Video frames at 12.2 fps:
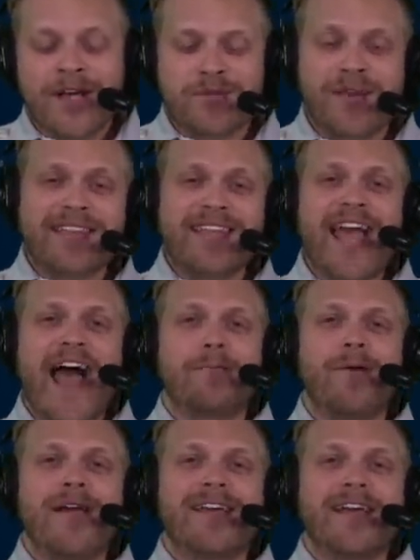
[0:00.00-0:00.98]
So get the
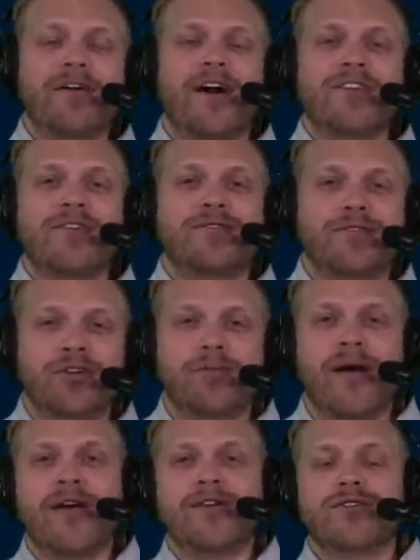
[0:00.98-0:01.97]
ad break here on
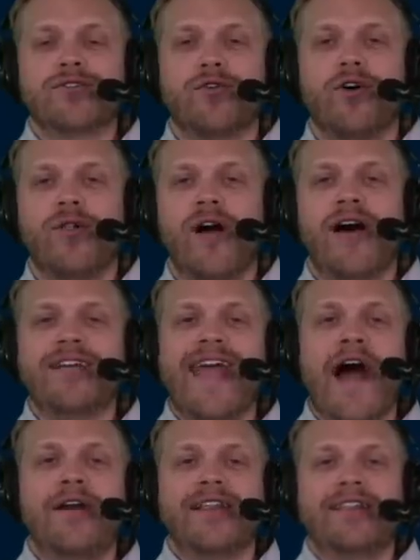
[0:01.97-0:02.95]
YouTube. Scroll on
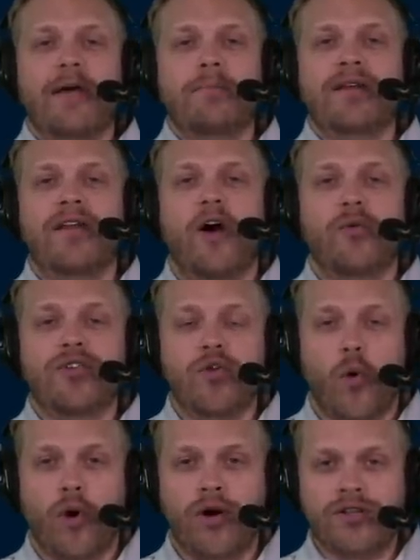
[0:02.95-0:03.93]
down and let me know
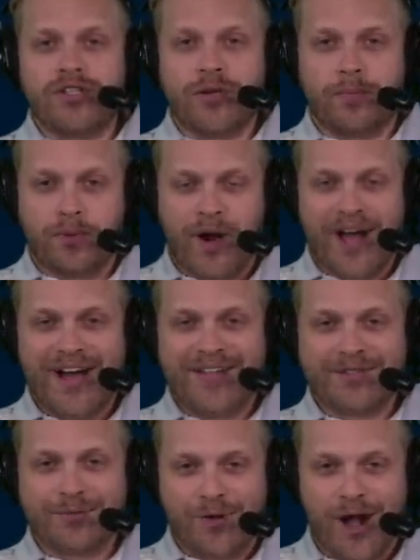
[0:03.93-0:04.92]
your
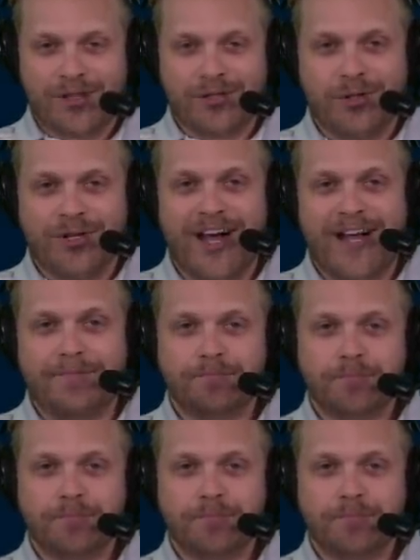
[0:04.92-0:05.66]
surprise roster cut.